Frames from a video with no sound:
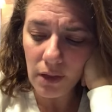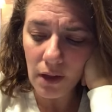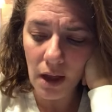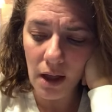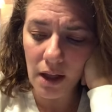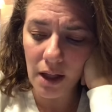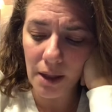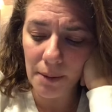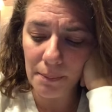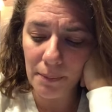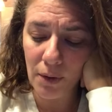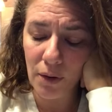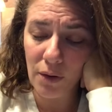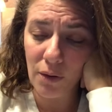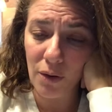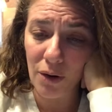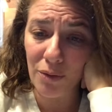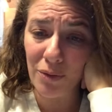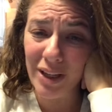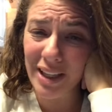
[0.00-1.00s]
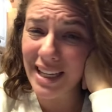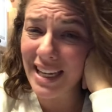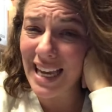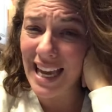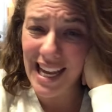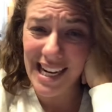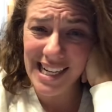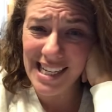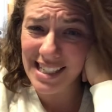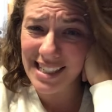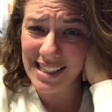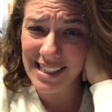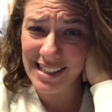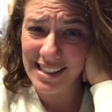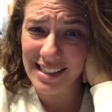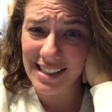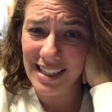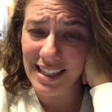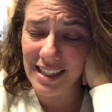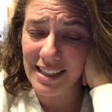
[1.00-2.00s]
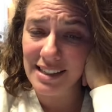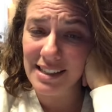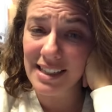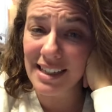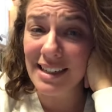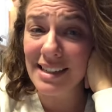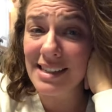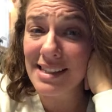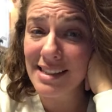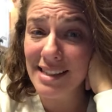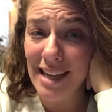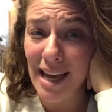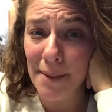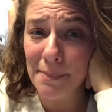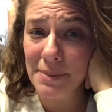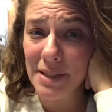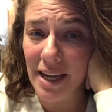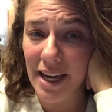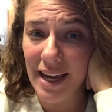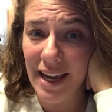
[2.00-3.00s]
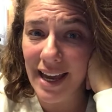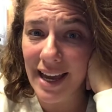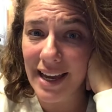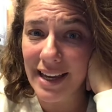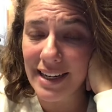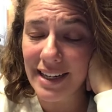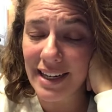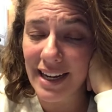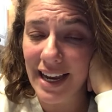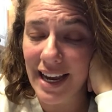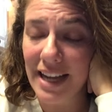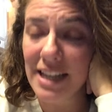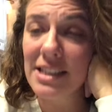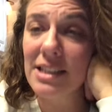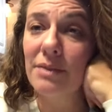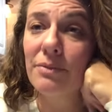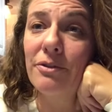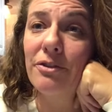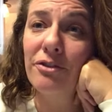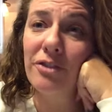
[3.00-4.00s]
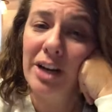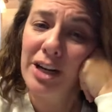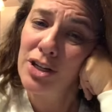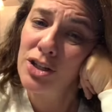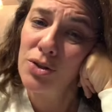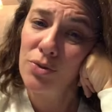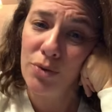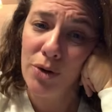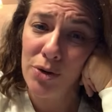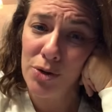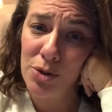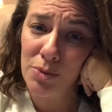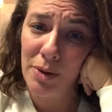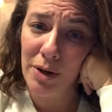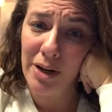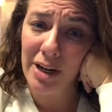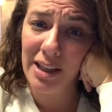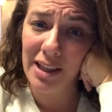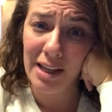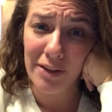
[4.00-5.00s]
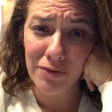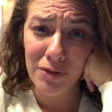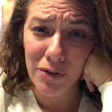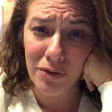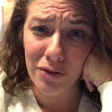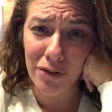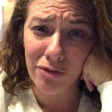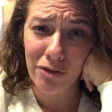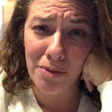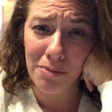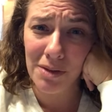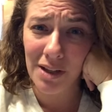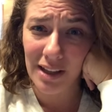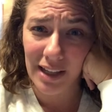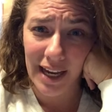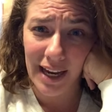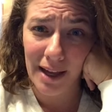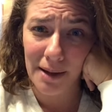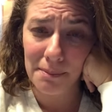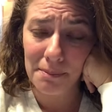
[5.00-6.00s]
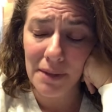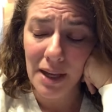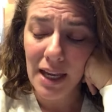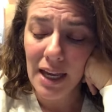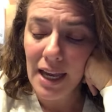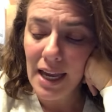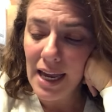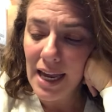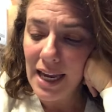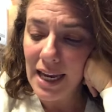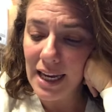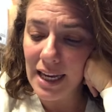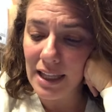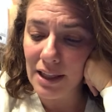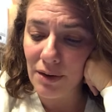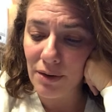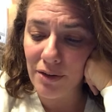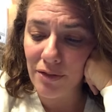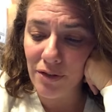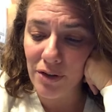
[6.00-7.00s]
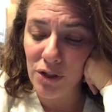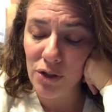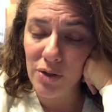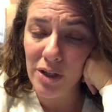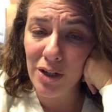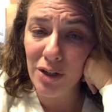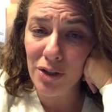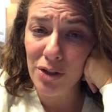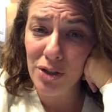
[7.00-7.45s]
or really any seasonings, except I had some fresh rosemary left over from the lamb in the refrigerator.